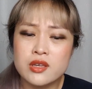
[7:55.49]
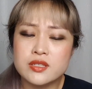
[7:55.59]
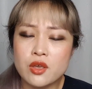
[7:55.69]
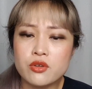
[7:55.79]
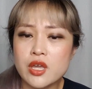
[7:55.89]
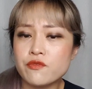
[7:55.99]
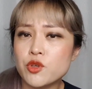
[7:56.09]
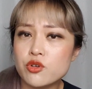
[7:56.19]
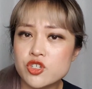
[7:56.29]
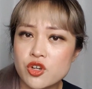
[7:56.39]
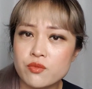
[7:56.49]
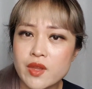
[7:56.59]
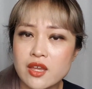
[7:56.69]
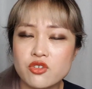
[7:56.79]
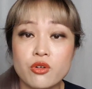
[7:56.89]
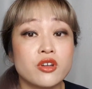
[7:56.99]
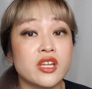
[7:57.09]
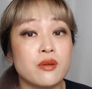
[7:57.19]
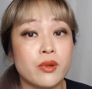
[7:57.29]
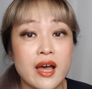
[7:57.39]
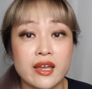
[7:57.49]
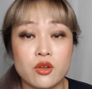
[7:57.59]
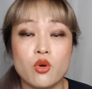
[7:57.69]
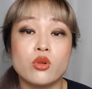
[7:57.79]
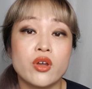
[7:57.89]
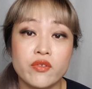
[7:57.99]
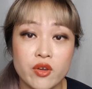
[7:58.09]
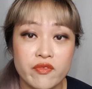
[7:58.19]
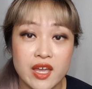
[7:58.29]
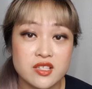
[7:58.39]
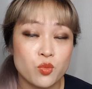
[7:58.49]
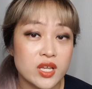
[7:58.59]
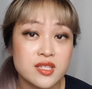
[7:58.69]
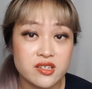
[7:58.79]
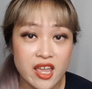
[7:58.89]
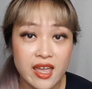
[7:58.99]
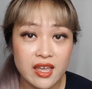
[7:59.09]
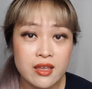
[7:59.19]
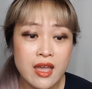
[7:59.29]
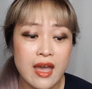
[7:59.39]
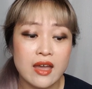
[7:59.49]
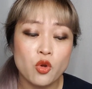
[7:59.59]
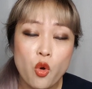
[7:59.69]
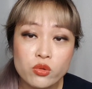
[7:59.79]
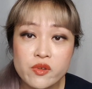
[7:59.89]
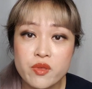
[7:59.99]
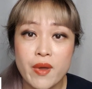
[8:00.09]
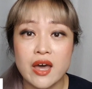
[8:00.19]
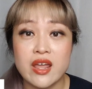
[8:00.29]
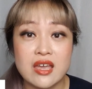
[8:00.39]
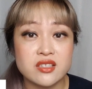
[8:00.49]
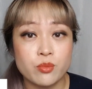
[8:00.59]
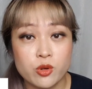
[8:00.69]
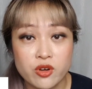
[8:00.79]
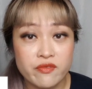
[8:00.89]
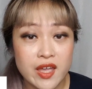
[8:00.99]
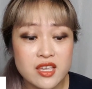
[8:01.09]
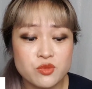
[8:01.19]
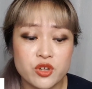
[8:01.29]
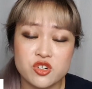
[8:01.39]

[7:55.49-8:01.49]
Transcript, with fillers: so if you assume that you're only applying it all over your face once a day and all of the powder ends up on your face,